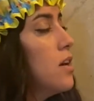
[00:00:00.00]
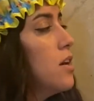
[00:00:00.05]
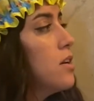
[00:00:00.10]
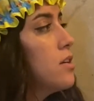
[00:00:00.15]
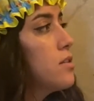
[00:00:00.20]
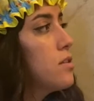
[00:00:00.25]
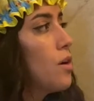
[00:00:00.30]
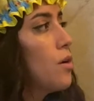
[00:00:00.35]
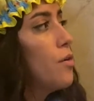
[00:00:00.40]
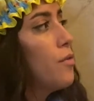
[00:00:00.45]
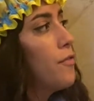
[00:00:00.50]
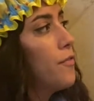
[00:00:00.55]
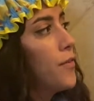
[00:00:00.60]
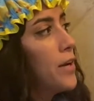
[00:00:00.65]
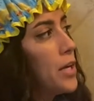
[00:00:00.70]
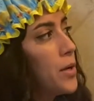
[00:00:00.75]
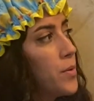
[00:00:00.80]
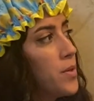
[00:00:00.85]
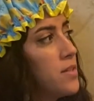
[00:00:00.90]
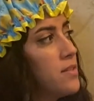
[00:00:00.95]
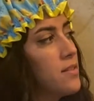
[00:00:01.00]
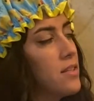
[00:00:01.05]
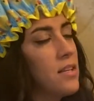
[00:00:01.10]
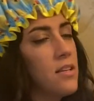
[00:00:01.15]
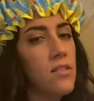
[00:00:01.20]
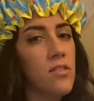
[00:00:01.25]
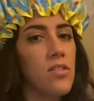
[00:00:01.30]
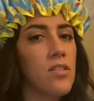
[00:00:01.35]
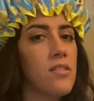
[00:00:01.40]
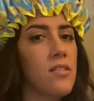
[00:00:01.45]
So frequency
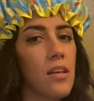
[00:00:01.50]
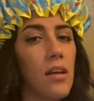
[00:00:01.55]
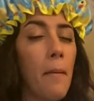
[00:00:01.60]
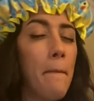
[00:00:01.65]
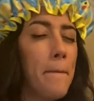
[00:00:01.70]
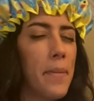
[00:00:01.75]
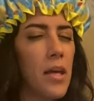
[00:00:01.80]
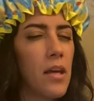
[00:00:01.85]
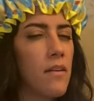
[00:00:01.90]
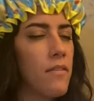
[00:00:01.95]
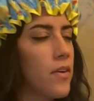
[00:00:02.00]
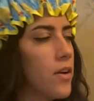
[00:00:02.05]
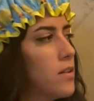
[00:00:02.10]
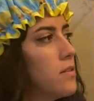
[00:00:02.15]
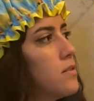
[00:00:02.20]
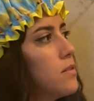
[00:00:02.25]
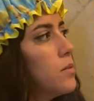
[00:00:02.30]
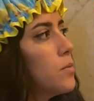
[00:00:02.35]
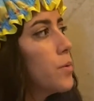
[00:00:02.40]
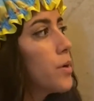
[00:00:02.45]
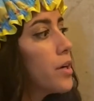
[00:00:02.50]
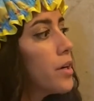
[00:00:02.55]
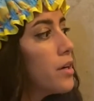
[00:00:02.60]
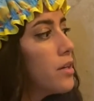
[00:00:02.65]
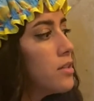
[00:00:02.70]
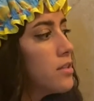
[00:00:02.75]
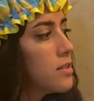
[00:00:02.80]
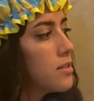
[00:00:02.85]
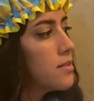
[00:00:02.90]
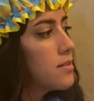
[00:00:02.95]
is just like a big fancy
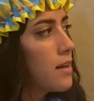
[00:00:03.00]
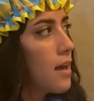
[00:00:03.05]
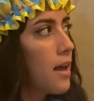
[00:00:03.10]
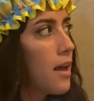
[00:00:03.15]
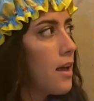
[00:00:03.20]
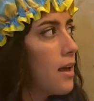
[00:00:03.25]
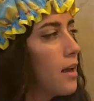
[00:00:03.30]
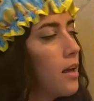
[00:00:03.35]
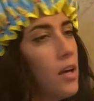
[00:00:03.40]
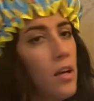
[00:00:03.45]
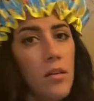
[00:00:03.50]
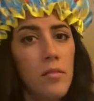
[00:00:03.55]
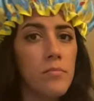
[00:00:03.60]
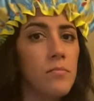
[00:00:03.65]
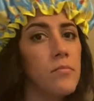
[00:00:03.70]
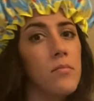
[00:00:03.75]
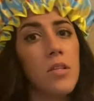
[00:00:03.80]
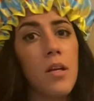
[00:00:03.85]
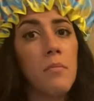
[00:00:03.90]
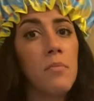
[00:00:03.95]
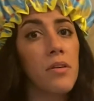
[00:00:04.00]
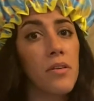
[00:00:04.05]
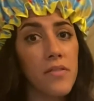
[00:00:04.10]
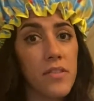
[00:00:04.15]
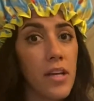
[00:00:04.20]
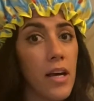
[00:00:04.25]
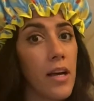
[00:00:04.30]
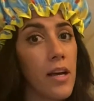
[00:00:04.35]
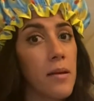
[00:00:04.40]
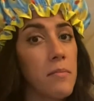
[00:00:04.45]
word to say number of
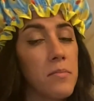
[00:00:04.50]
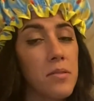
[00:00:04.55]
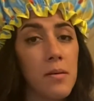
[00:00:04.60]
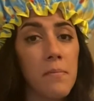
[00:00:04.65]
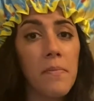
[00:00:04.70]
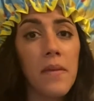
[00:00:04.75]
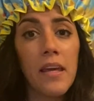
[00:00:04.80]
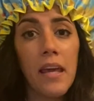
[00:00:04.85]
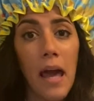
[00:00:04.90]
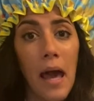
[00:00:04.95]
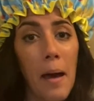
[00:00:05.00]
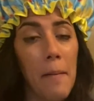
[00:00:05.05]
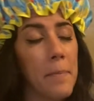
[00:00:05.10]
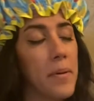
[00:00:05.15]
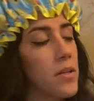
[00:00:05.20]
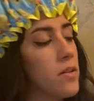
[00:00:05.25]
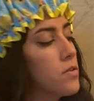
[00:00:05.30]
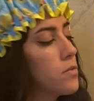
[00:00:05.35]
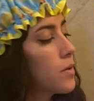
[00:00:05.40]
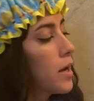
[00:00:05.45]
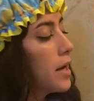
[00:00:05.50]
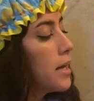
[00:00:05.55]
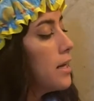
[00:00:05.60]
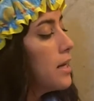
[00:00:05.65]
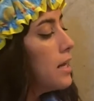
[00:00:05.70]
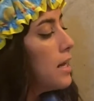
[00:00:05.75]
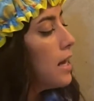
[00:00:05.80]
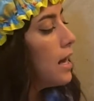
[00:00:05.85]
times something happens, right?